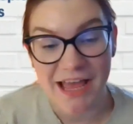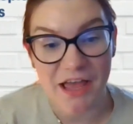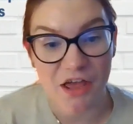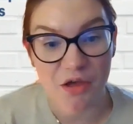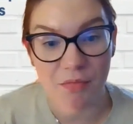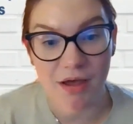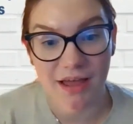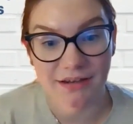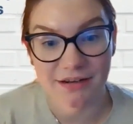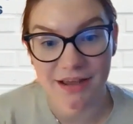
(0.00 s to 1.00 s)

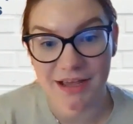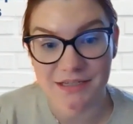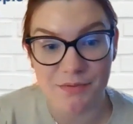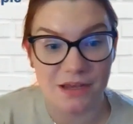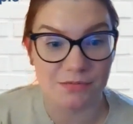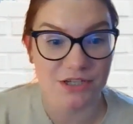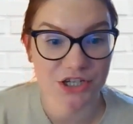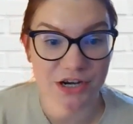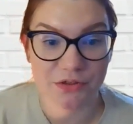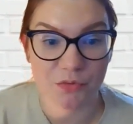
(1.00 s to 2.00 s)
and to be able to
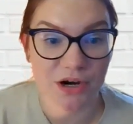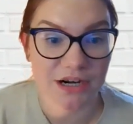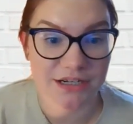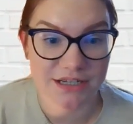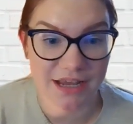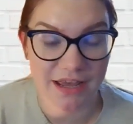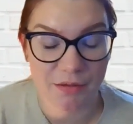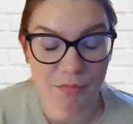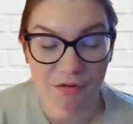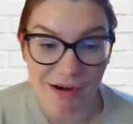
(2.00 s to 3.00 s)
share the word
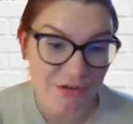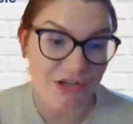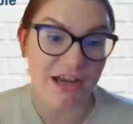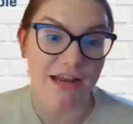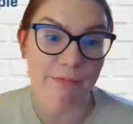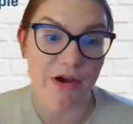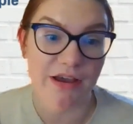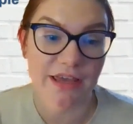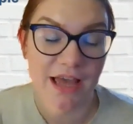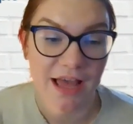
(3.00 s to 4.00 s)
around
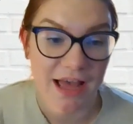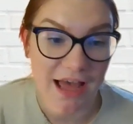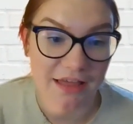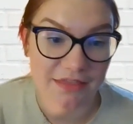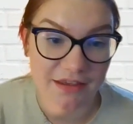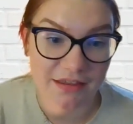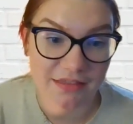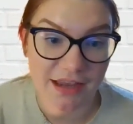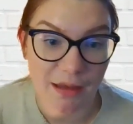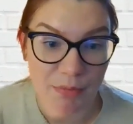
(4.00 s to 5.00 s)
ILMI and
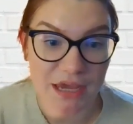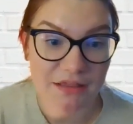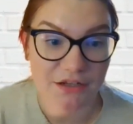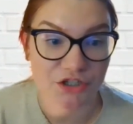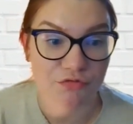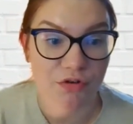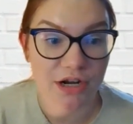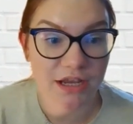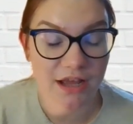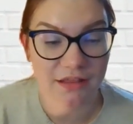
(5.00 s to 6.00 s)
the campaign that you're
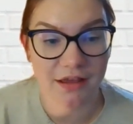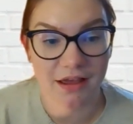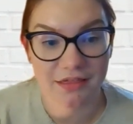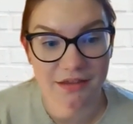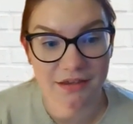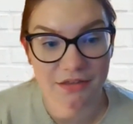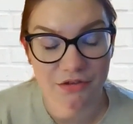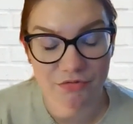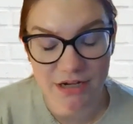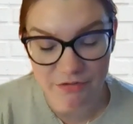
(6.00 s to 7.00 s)
running and
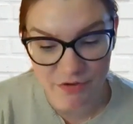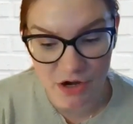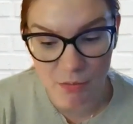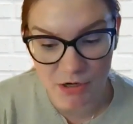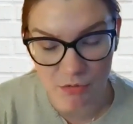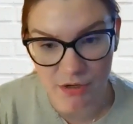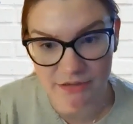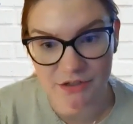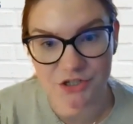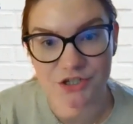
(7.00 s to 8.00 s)
the really phenomenal
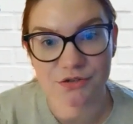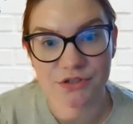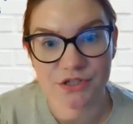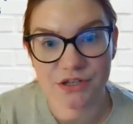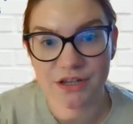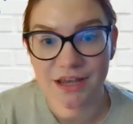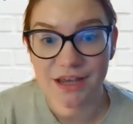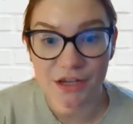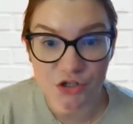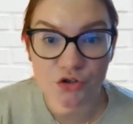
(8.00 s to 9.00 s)
work that you're doing to
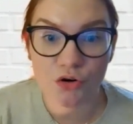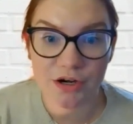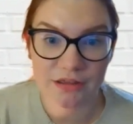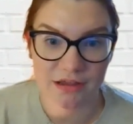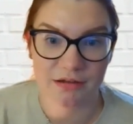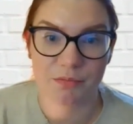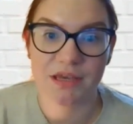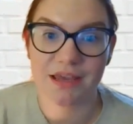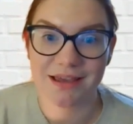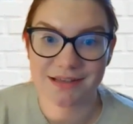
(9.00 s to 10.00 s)
ensure that
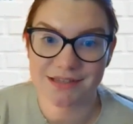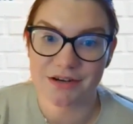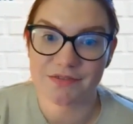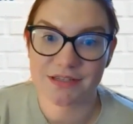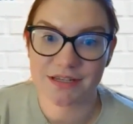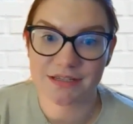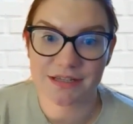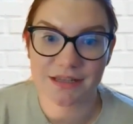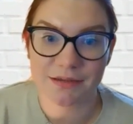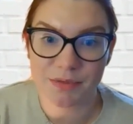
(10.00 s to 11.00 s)
PA services
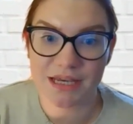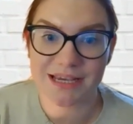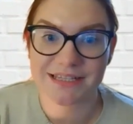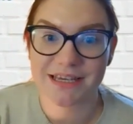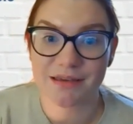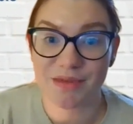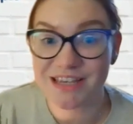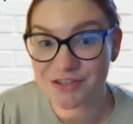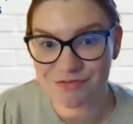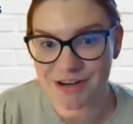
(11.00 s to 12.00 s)
and the PA scheme
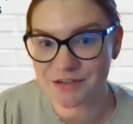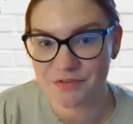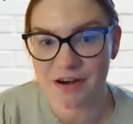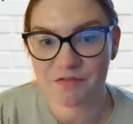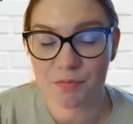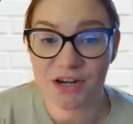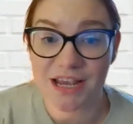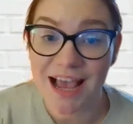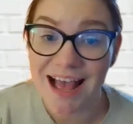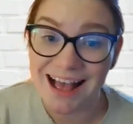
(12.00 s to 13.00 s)
is a right for
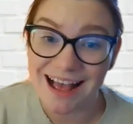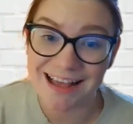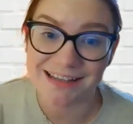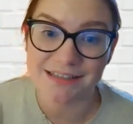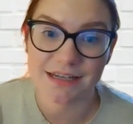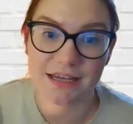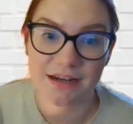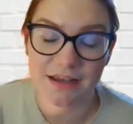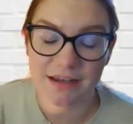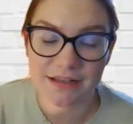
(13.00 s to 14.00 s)
everybody and
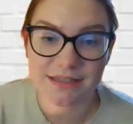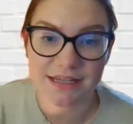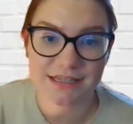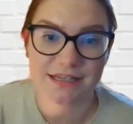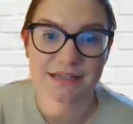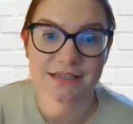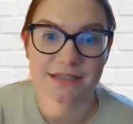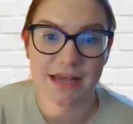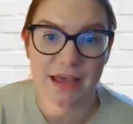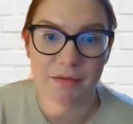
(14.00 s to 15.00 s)
in a
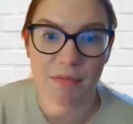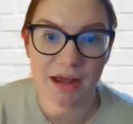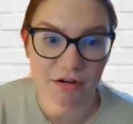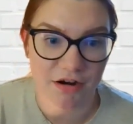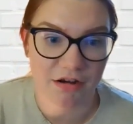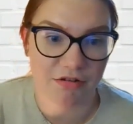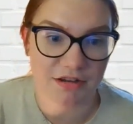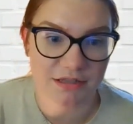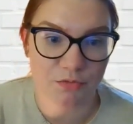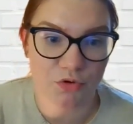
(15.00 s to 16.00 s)
consistent manner
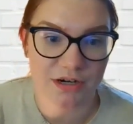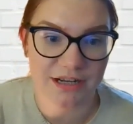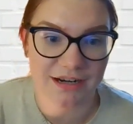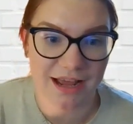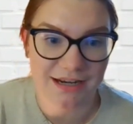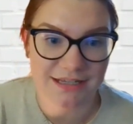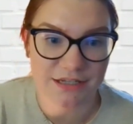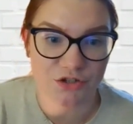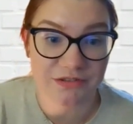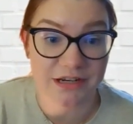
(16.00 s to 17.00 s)
across the board and
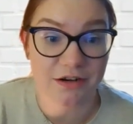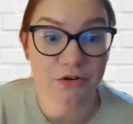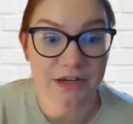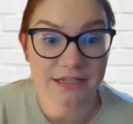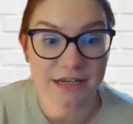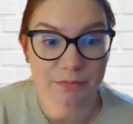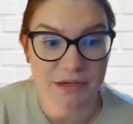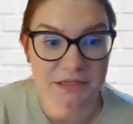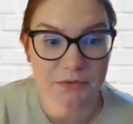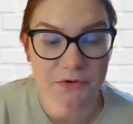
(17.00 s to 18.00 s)
isn't just a lucky dip,
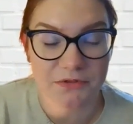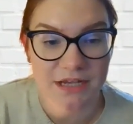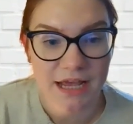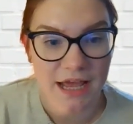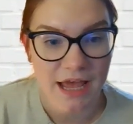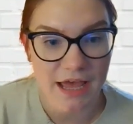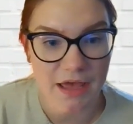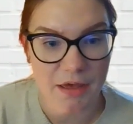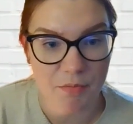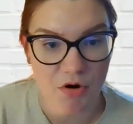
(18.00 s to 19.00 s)
I suppose,
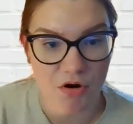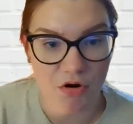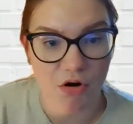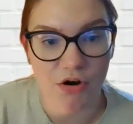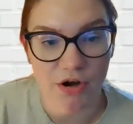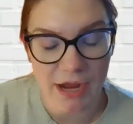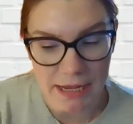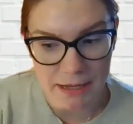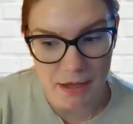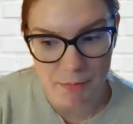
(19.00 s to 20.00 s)
or
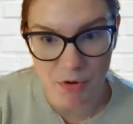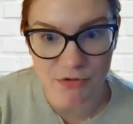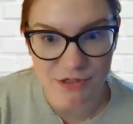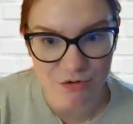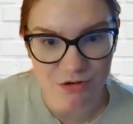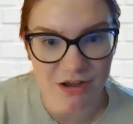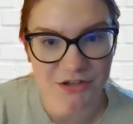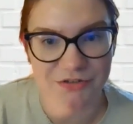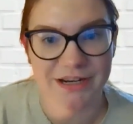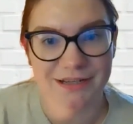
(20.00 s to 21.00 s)
a postcode
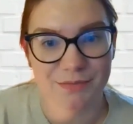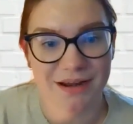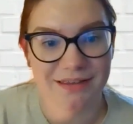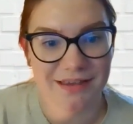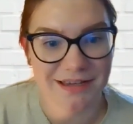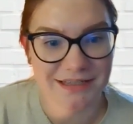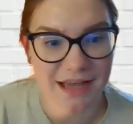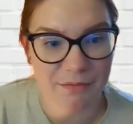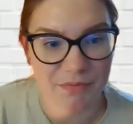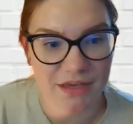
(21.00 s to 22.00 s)
lottery, as many things
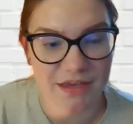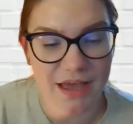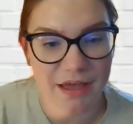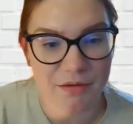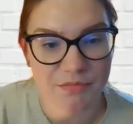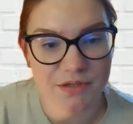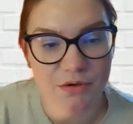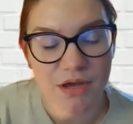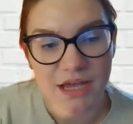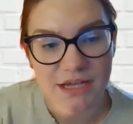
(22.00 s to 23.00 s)
can be. So